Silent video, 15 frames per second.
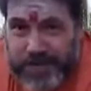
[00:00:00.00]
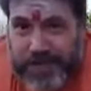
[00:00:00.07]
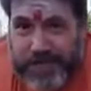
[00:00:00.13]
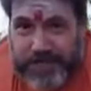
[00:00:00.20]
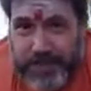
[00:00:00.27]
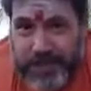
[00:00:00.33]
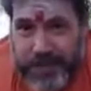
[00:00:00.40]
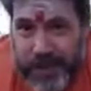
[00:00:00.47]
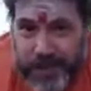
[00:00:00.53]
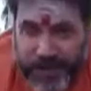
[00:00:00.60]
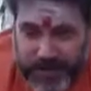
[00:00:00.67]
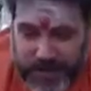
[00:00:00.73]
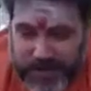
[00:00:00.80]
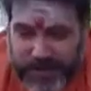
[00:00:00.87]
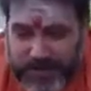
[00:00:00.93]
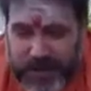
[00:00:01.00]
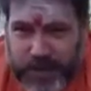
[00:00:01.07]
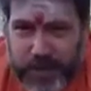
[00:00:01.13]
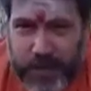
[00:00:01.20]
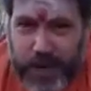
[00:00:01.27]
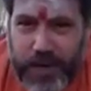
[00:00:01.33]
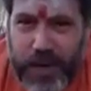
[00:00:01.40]
So join me as we
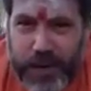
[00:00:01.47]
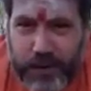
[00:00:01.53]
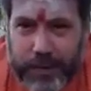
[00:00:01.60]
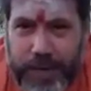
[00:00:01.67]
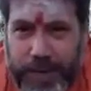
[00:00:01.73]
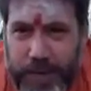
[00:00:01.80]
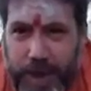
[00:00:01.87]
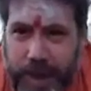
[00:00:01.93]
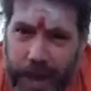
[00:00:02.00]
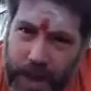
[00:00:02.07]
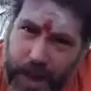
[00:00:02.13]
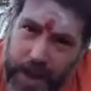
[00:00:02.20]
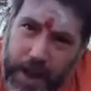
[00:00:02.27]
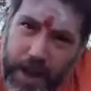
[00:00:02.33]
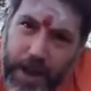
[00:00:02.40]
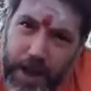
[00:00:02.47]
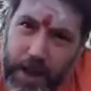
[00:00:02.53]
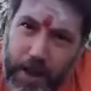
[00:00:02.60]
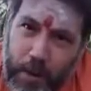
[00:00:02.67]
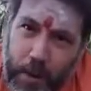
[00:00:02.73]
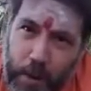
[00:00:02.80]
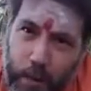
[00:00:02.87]
go,
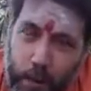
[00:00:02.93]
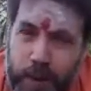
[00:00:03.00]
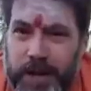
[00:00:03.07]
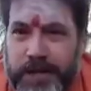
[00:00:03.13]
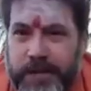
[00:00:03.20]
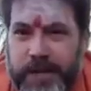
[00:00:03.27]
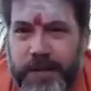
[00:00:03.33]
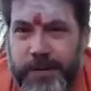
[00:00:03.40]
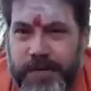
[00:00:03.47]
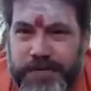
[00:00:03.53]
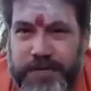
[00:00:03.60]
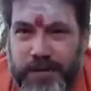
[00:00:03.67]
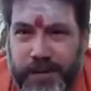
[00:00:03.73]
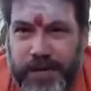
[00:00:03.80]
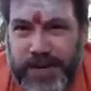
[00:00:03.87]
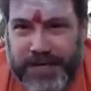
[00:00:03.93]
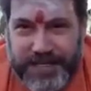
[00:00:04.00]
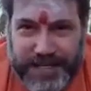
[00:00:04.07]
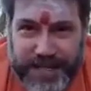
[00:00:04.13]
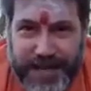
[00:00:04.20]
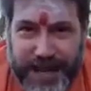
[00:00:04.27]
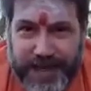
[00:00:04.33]
meow. Imagine you're a
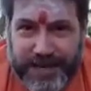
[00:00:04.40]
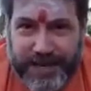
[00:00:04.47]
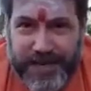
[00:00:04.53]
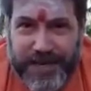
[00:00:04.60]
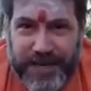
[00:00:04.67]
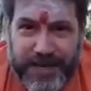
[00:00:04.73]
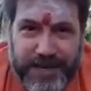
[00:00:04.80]
nice cat, okay?